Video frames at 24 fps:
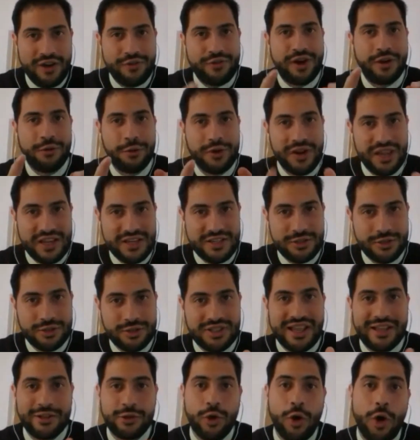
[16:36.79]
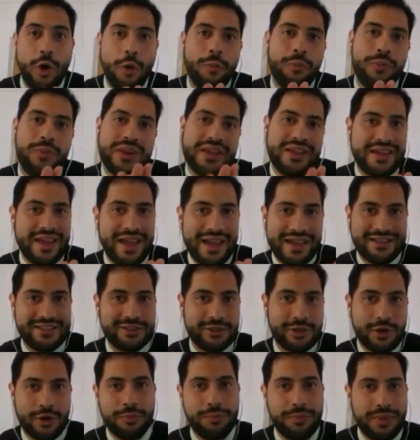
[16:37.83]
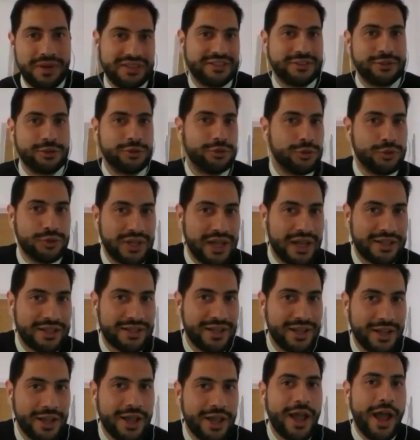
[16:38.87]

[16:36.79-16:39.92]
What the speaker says: a regulation that obligates companies to do that?